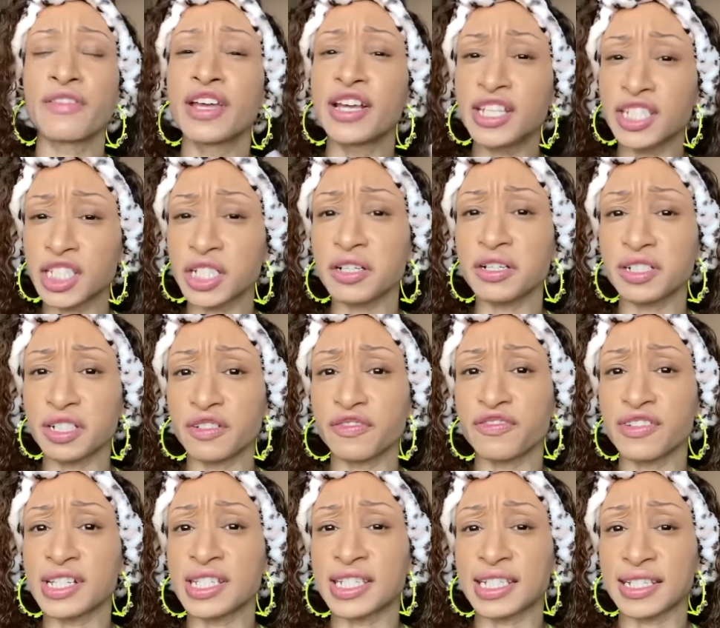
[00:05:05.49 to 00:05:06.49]
Is there a
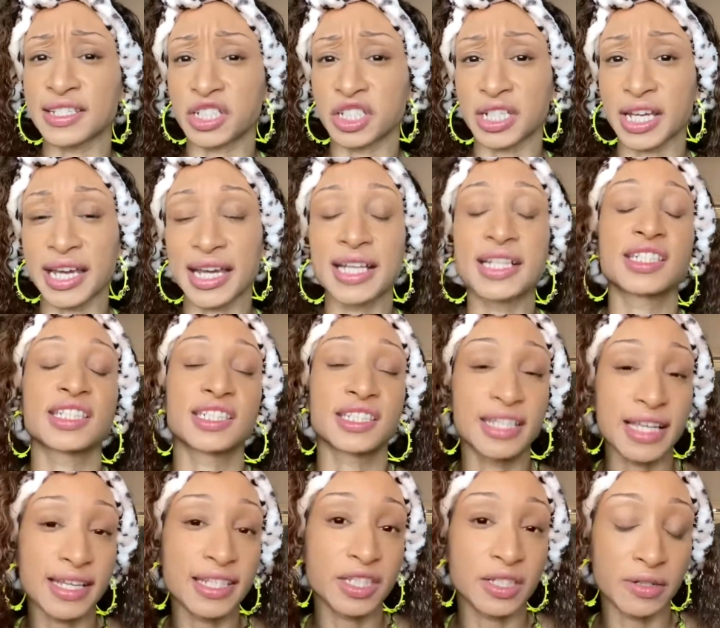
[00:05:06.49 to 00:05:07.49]
difference in shades?
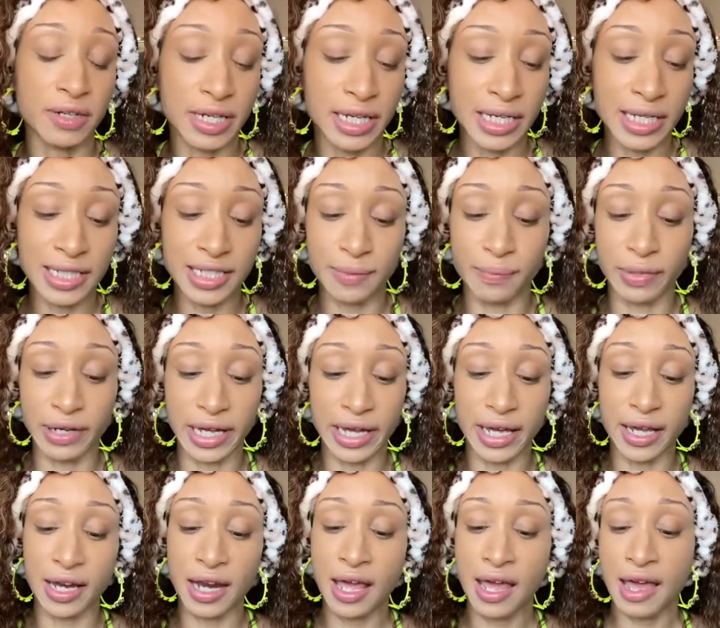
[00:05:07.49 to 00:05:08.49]
Yes, there is,
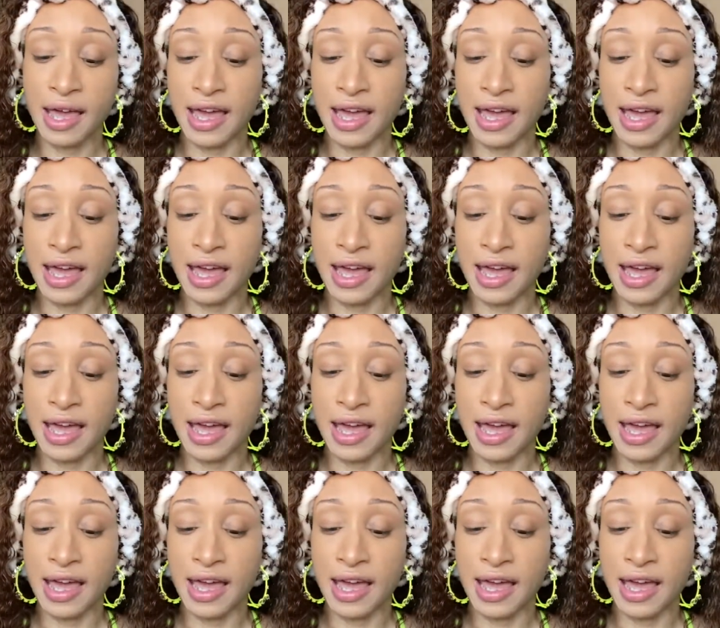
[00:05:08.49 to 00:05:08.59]
but